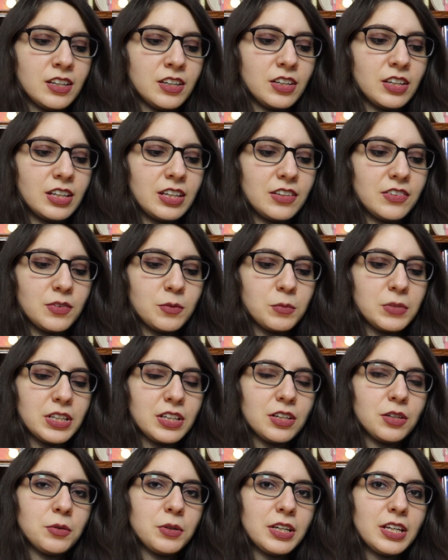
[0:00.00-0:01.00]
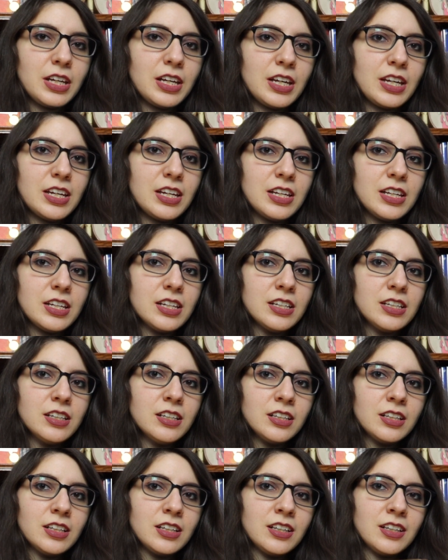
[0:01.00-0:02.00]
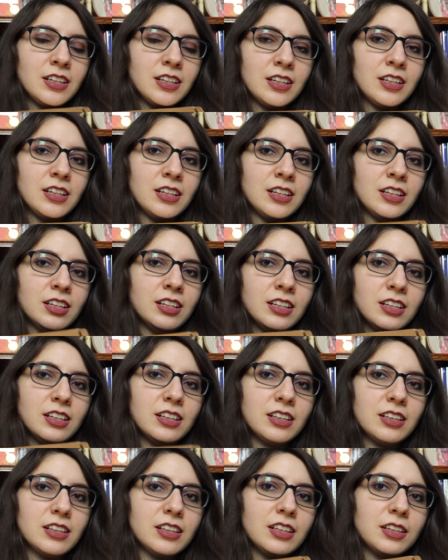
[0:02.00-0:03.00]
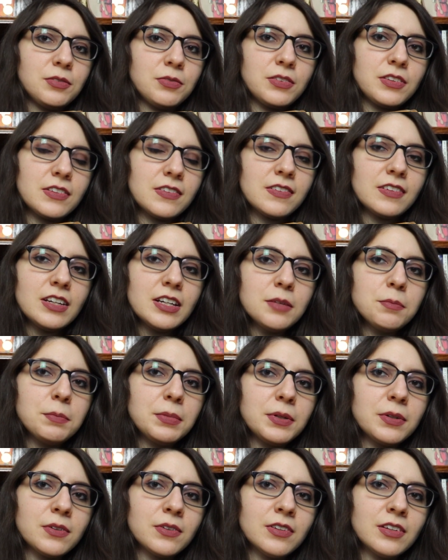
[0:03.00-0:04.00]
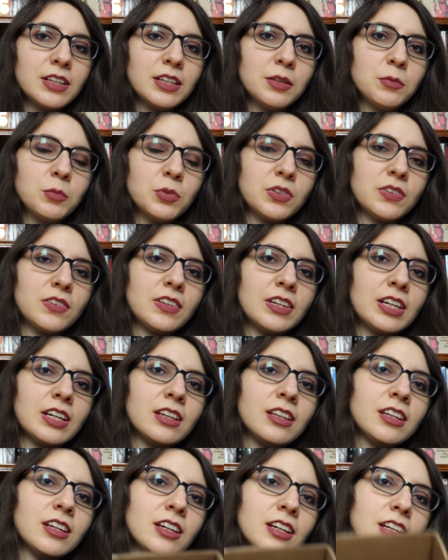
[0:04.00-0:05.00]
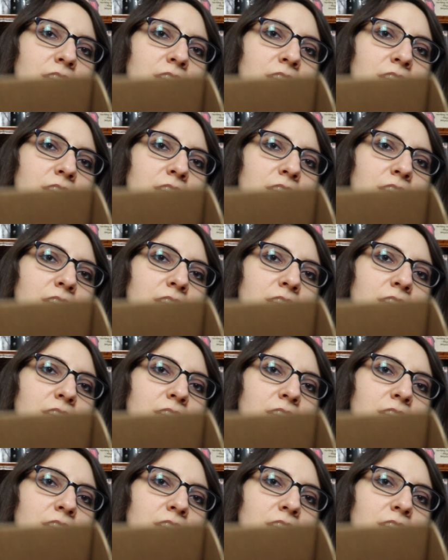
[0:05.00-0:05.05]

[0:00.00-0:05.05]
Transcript: Okay, so I'm gonna go ahead, lift this up, and we'll take a look.